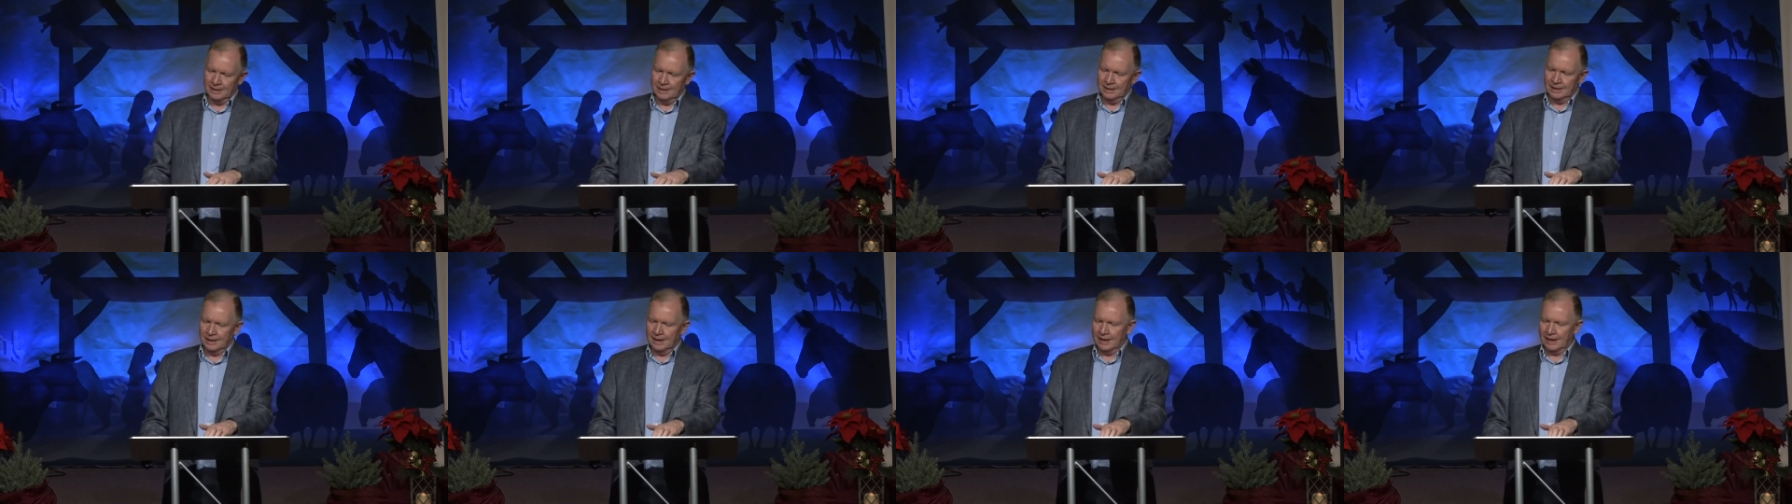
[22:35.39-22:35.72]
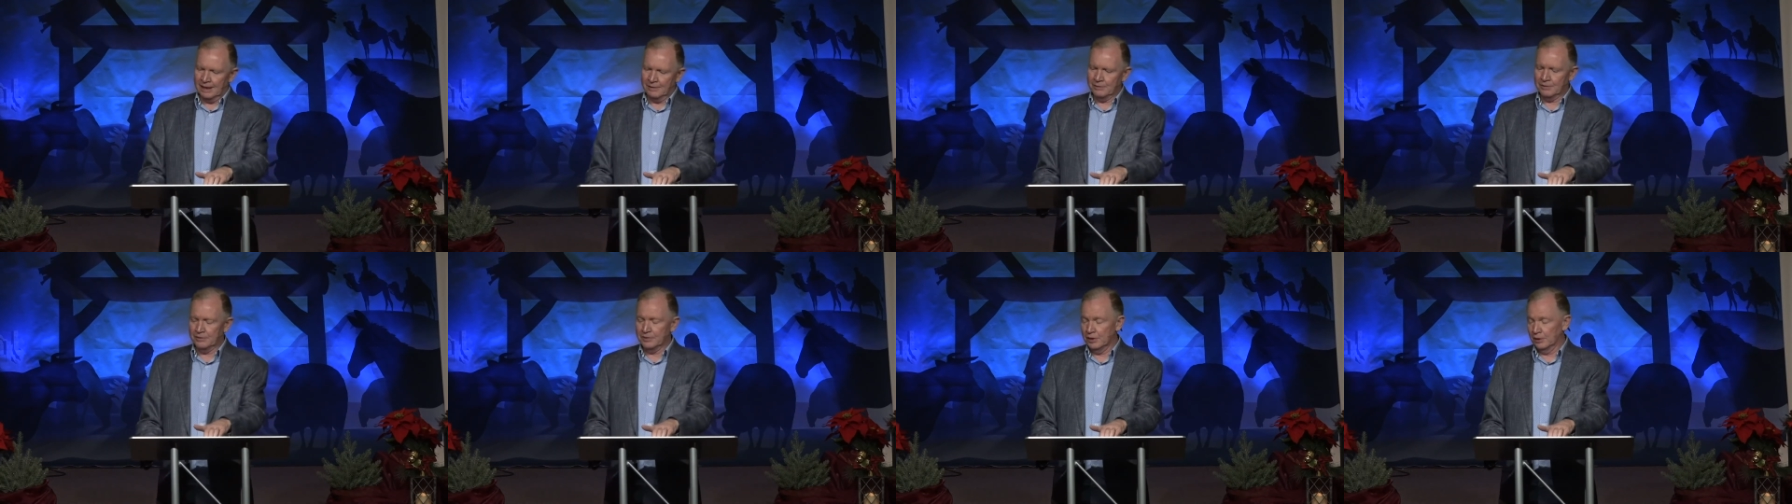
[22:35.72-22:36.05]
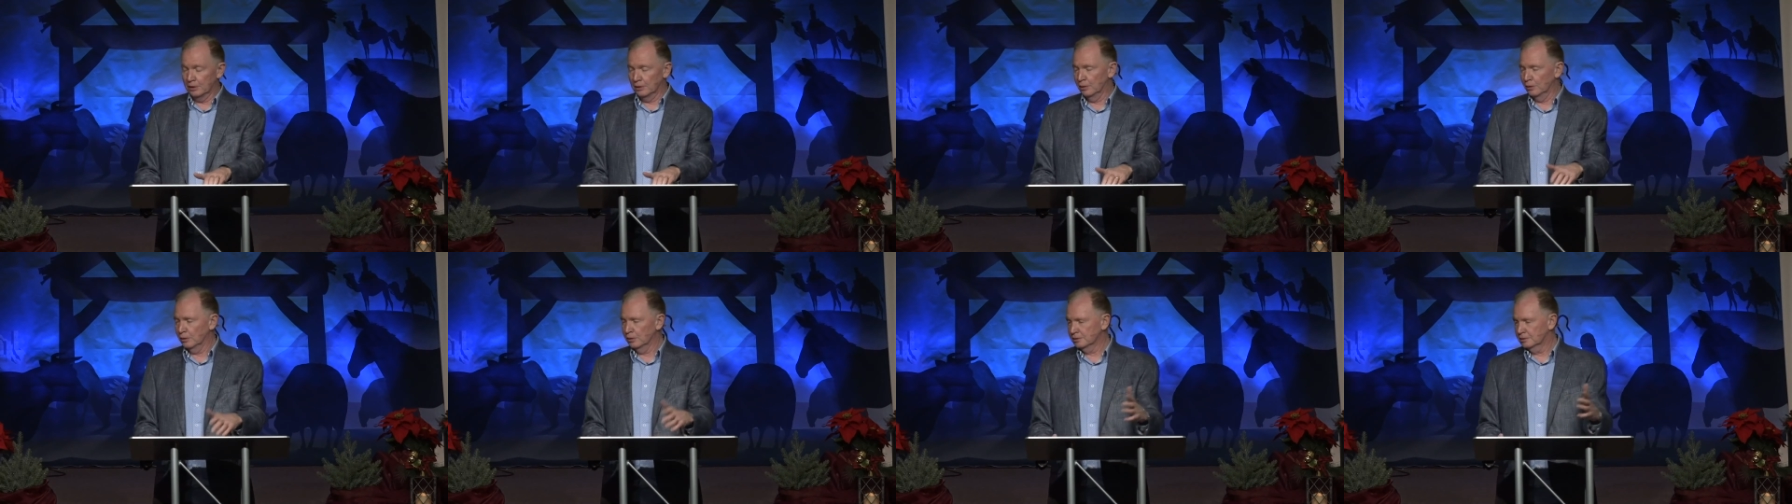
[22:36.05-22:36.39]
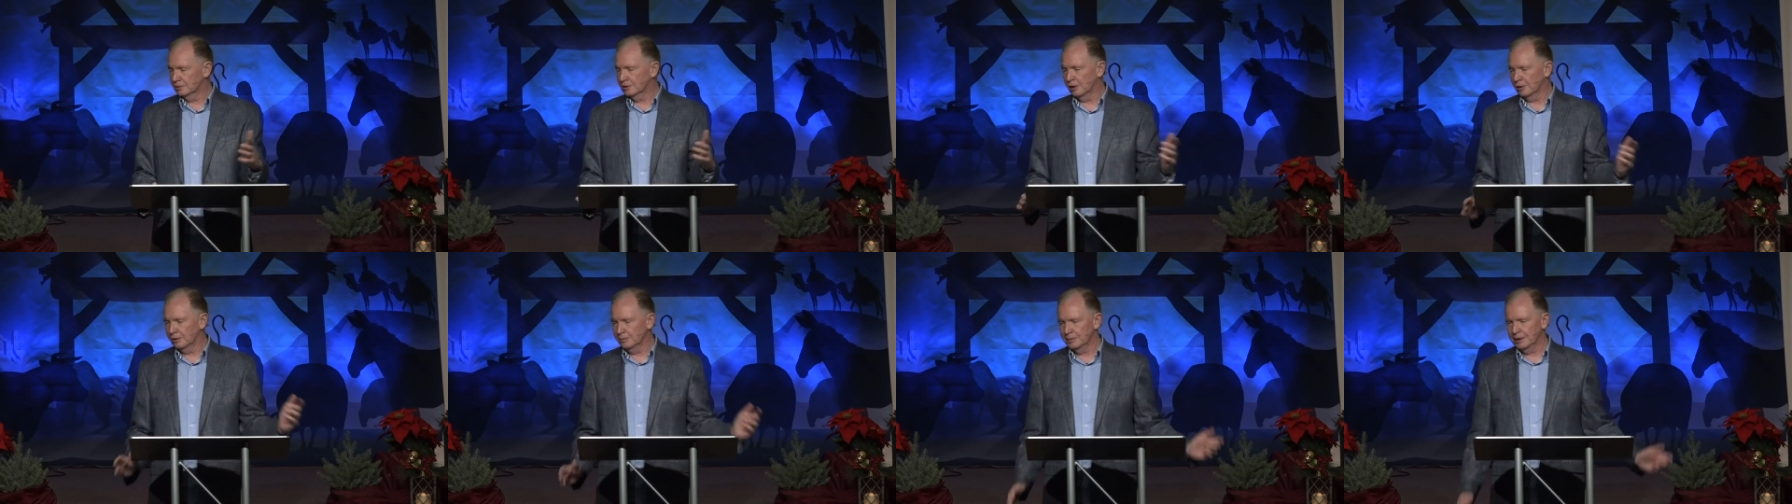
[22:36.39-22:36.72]
I, the Lord
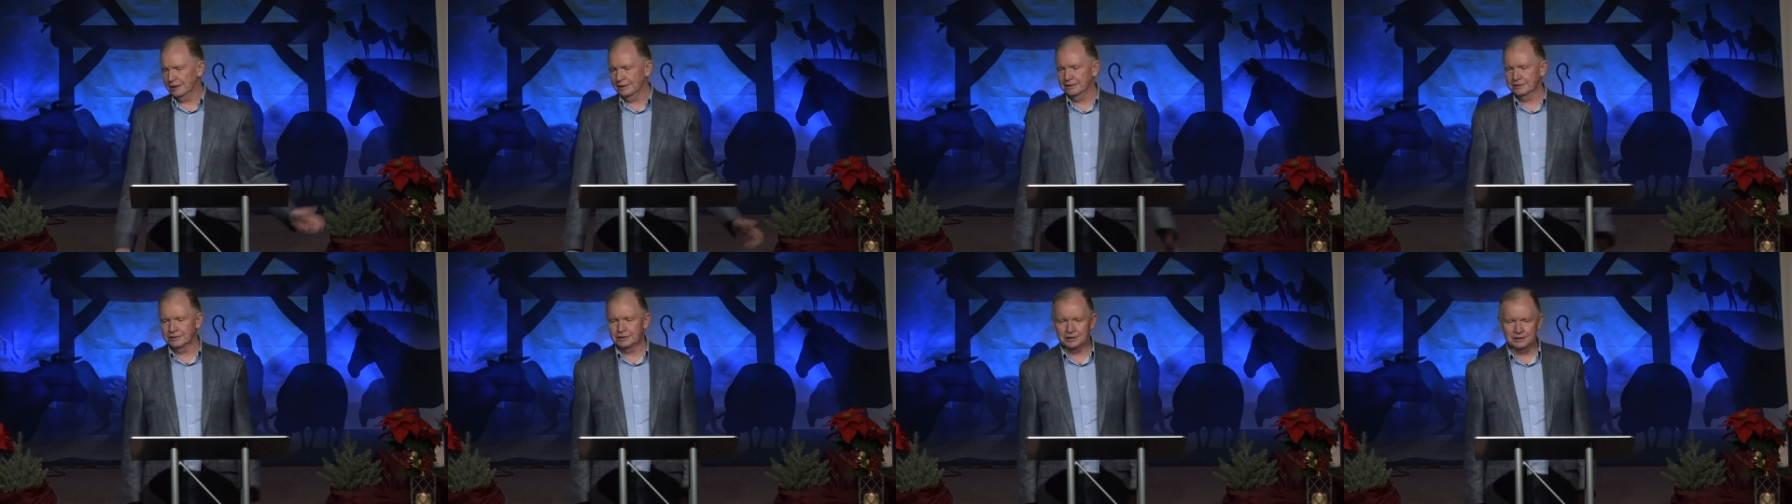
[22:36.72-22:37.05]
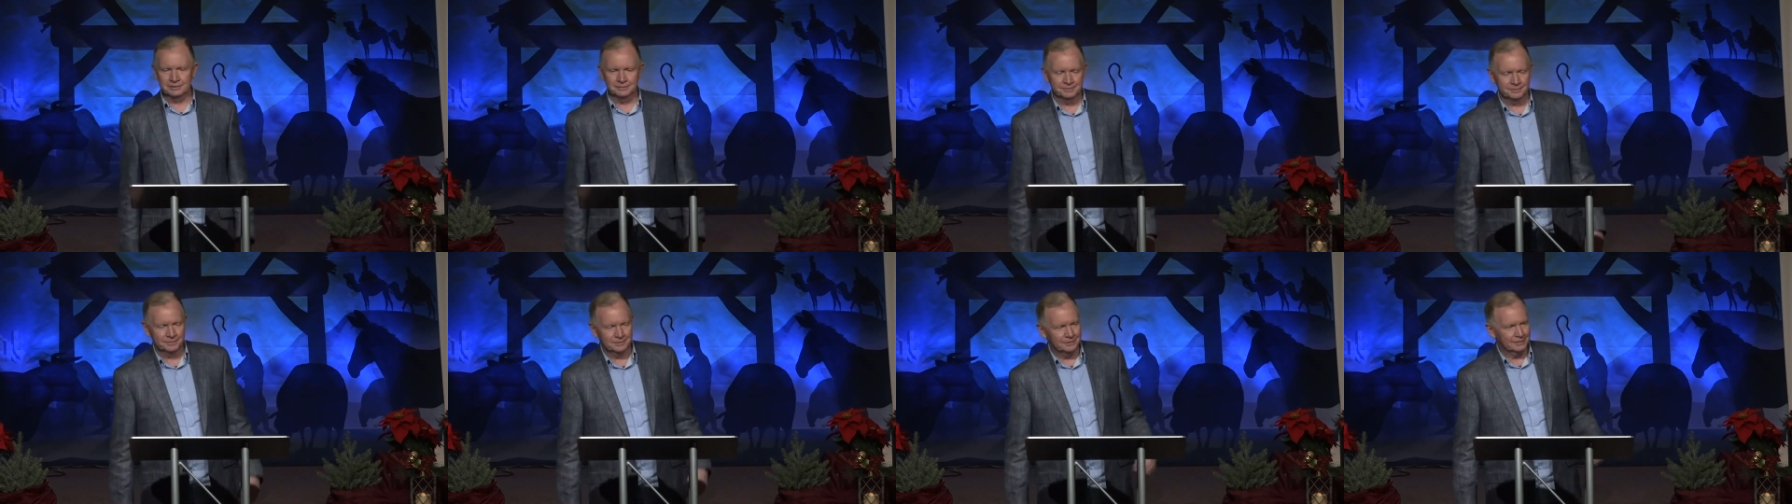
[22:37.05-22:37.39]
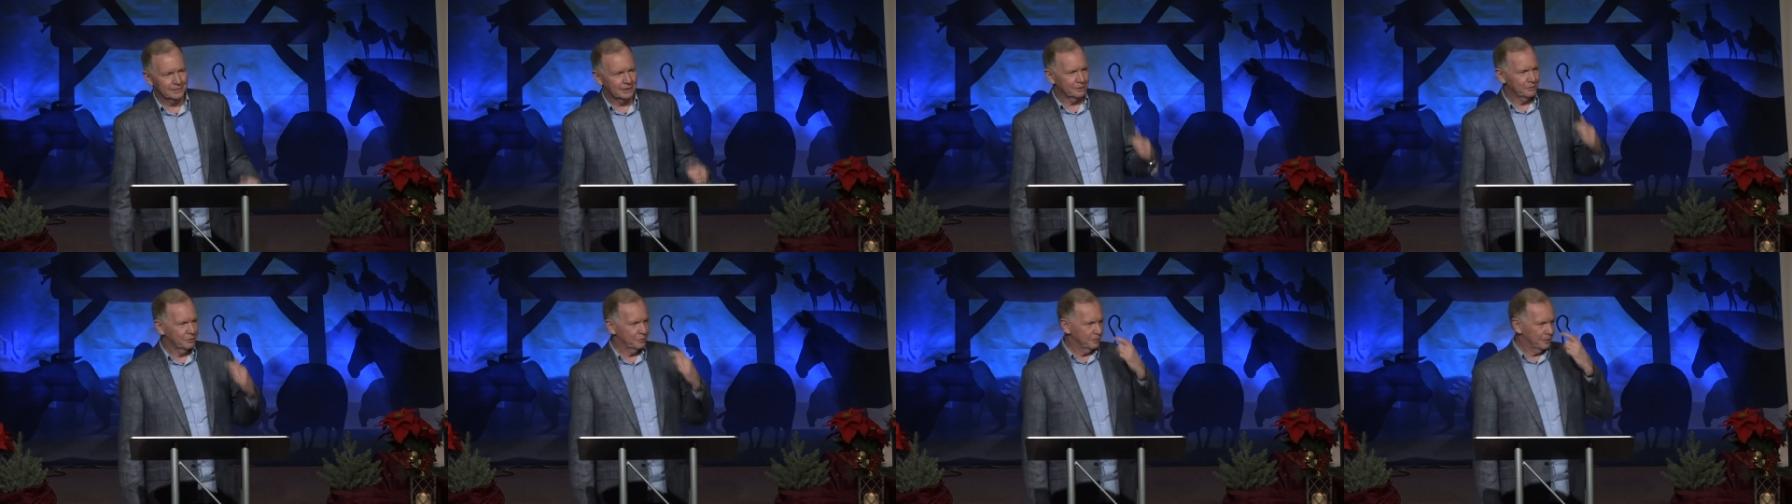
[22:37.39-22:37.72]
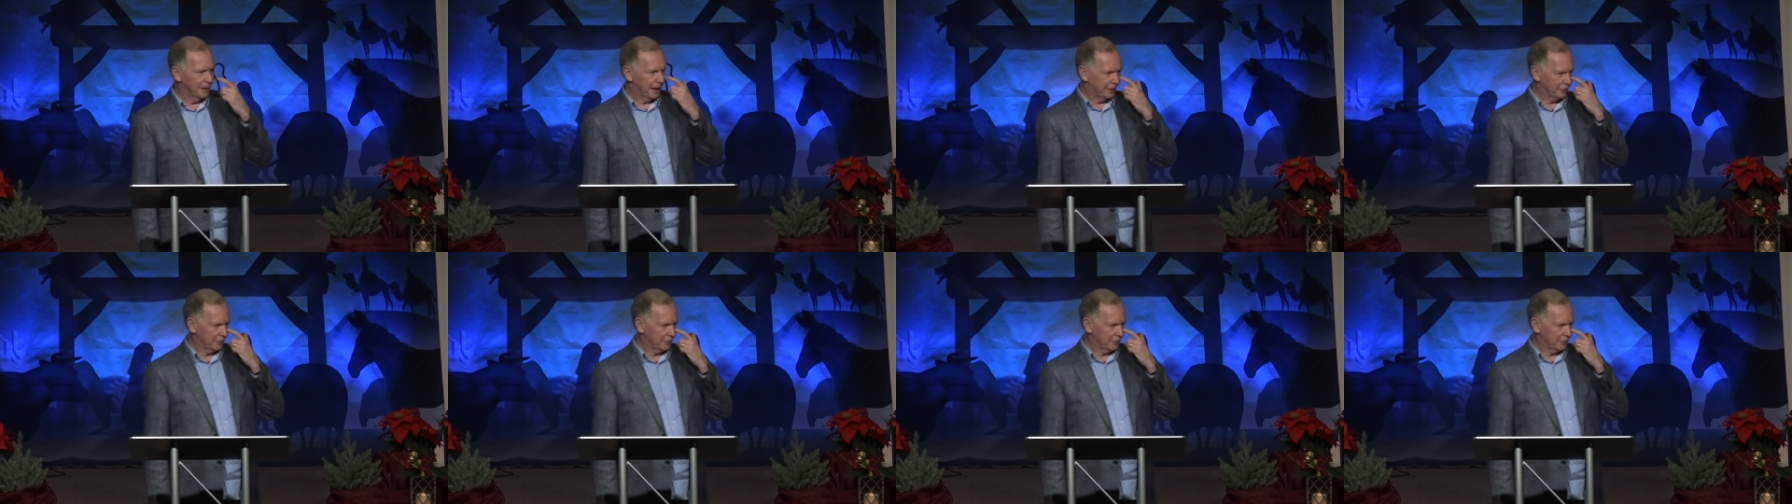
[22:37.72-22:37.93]
taught me this back